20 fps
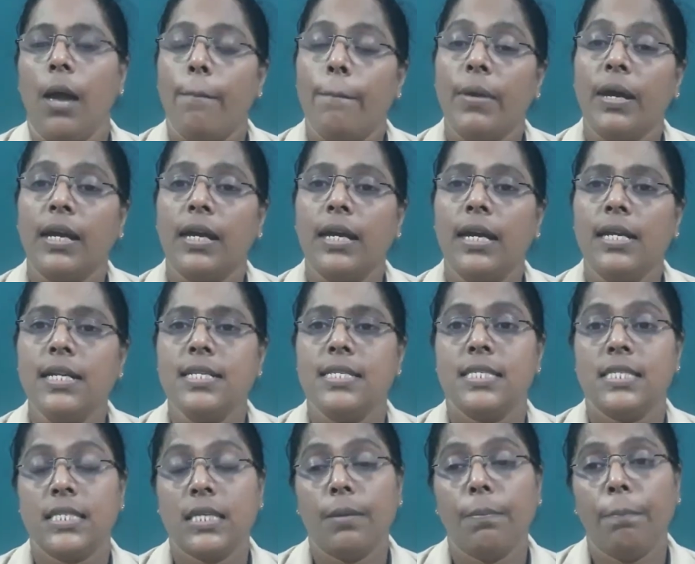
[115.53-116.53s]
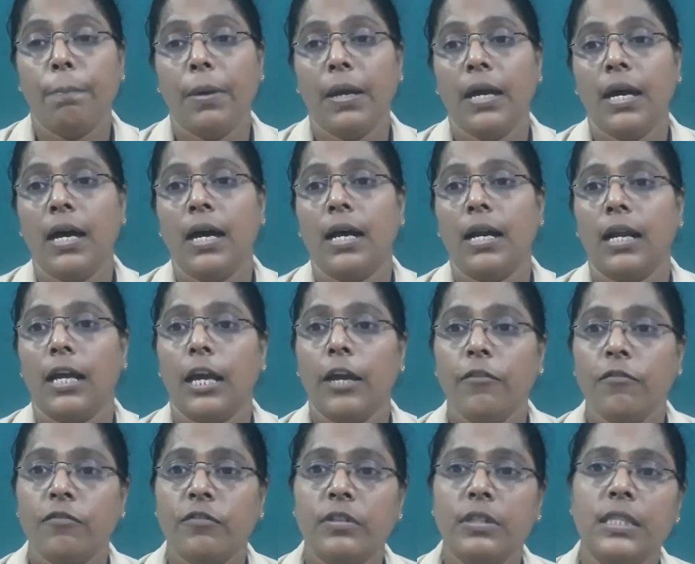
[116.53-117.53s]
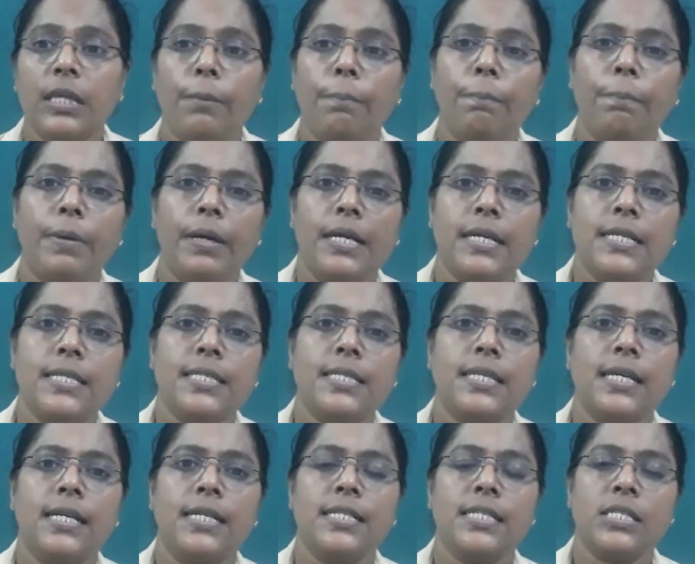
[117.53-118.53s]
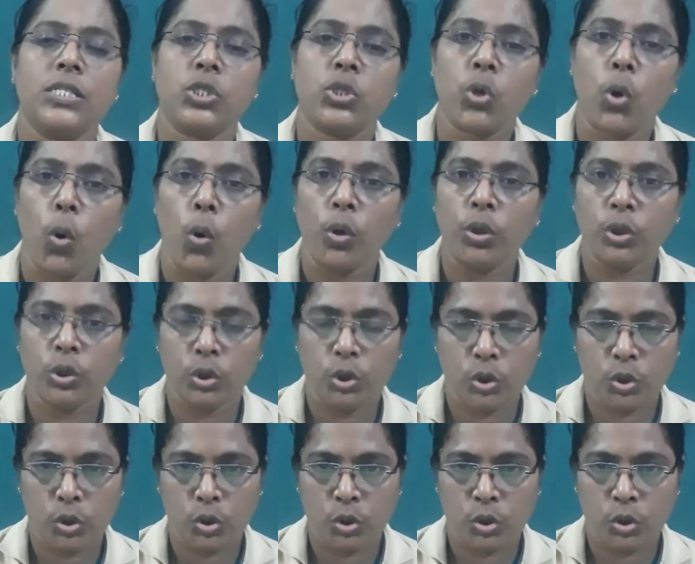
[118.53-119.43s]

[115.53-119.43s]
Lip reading: Begin CPR if the person shown